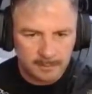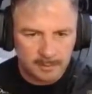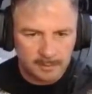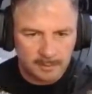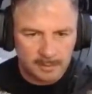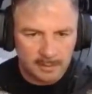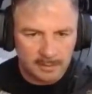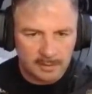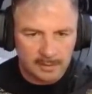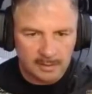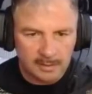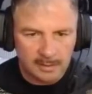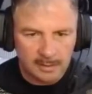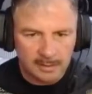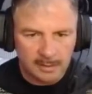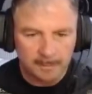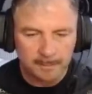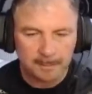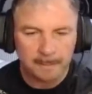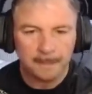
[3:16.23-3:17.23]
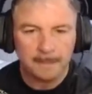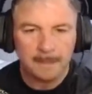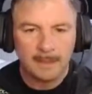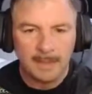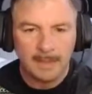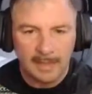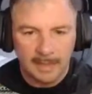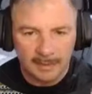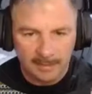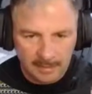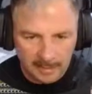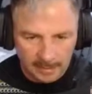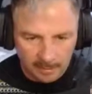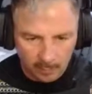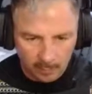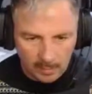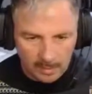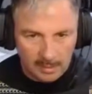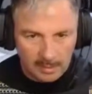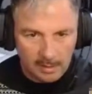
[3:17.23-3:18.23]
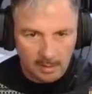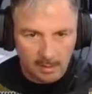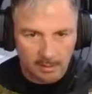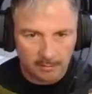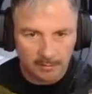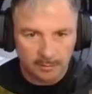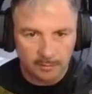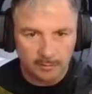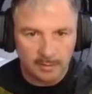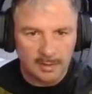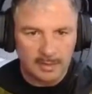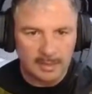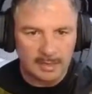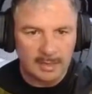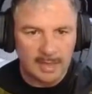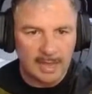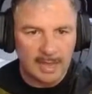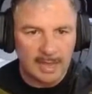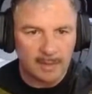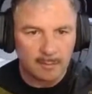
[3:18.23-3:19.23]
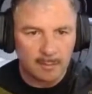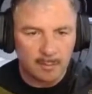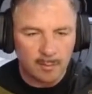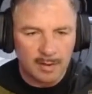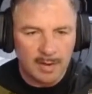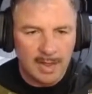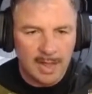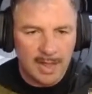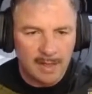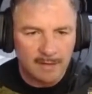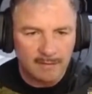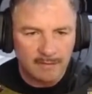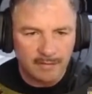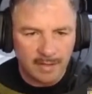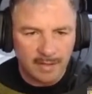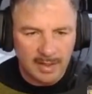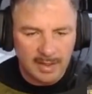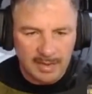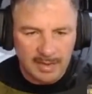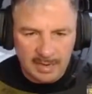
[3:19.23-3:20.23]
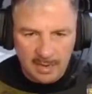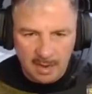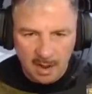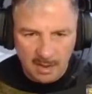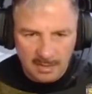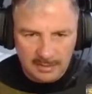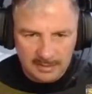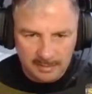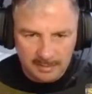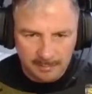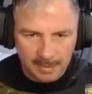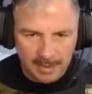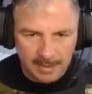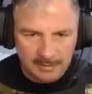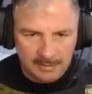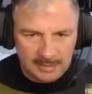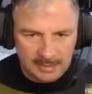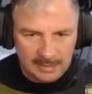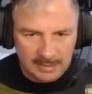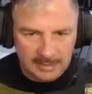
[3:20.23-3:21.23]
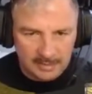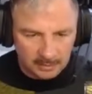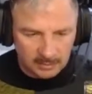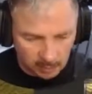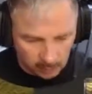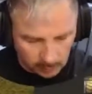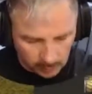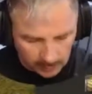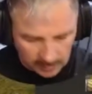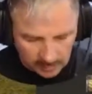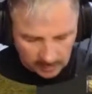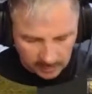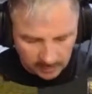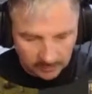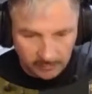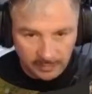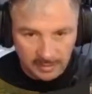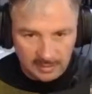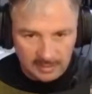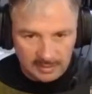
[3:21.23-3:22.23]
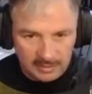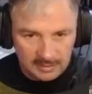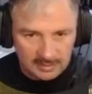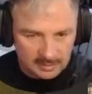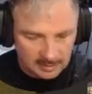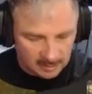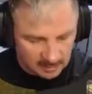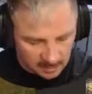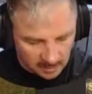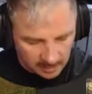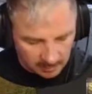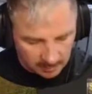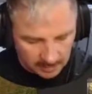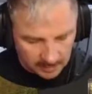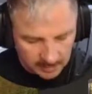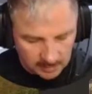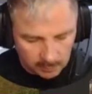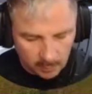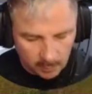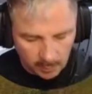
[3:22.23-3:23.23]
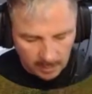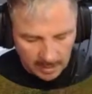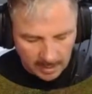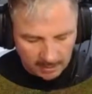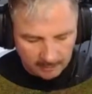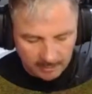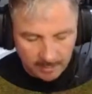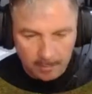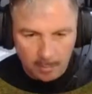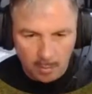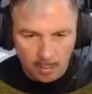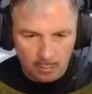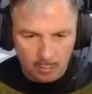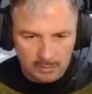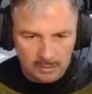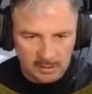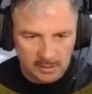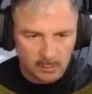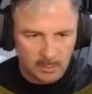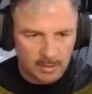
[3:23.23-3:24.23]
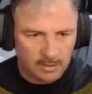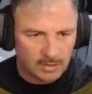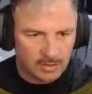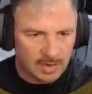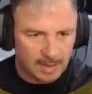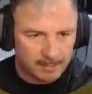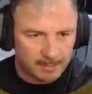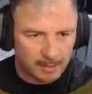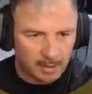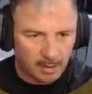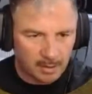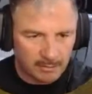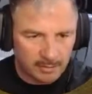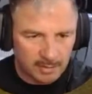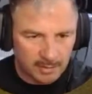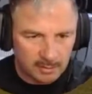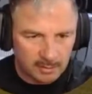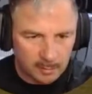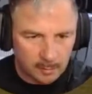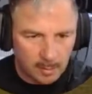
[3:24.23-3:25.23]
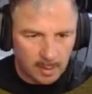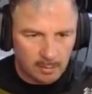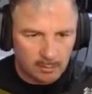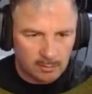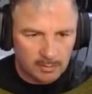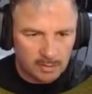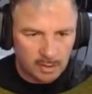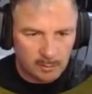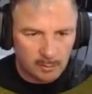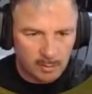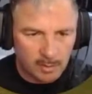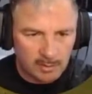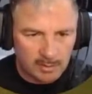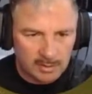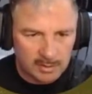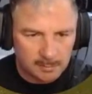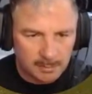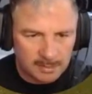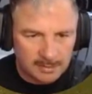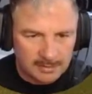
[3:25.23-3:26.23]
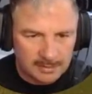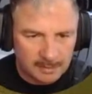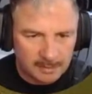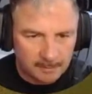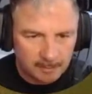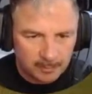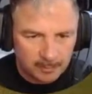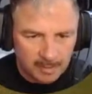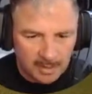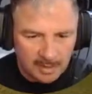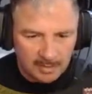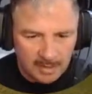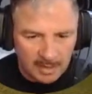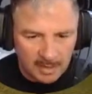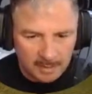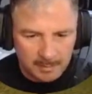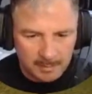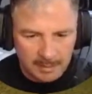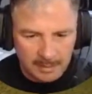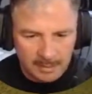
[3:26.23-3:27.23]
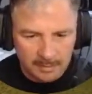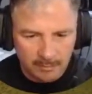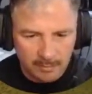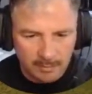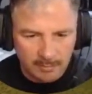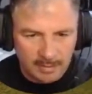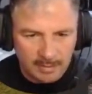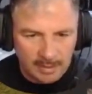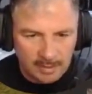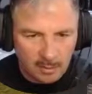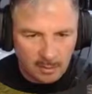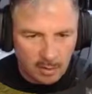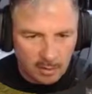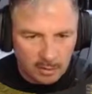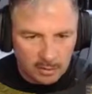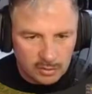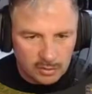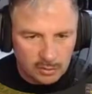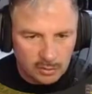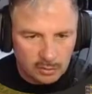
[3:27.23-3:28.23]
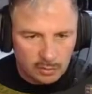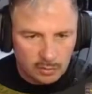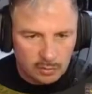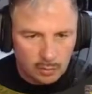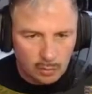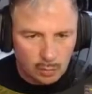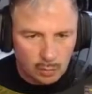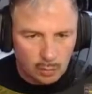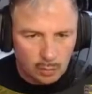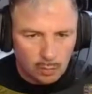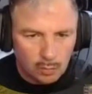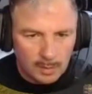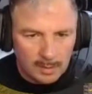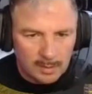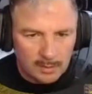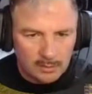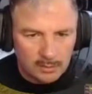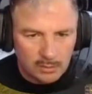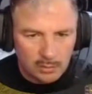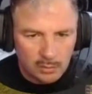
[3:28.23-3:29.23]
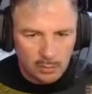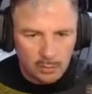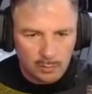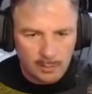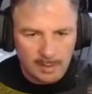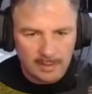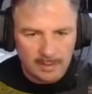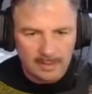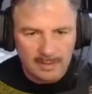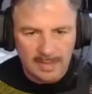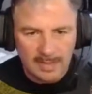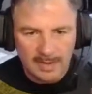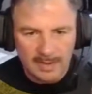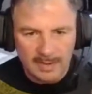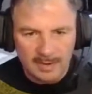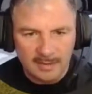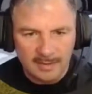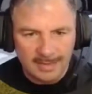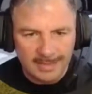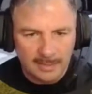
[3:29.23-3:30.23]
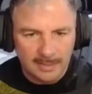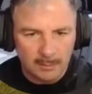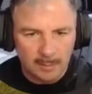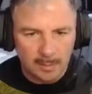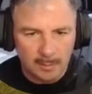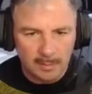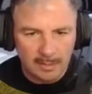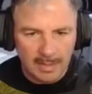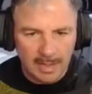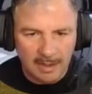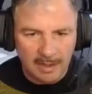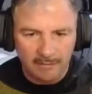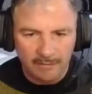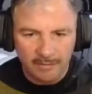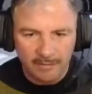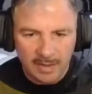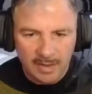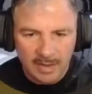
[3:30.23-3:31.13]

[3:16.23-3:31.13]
Down here, yep, and then we are off and running. And we want to have a nice amount here, don't we, for this, because we want to have a mole situation happening over there as well. So we got the splitter, and then I believe we then got 1, 2, and then that's where we'll have